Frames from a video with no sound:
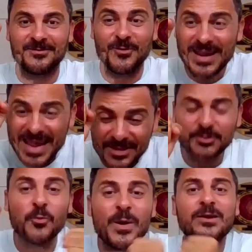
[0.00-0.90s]
We
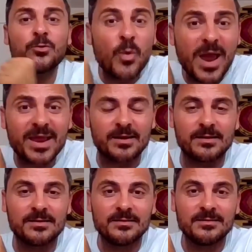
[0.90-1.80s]
need to win
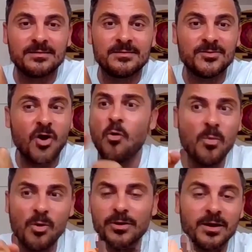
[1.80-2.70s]
win. No
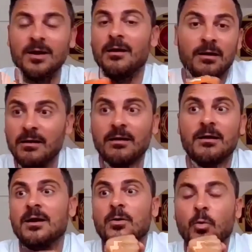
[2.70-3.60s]
more
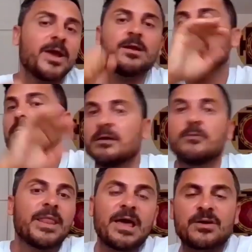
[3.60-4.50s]
uh, win
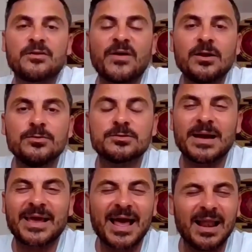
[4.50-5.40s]
whatever if I lose
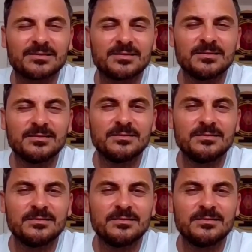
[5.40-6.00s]
my health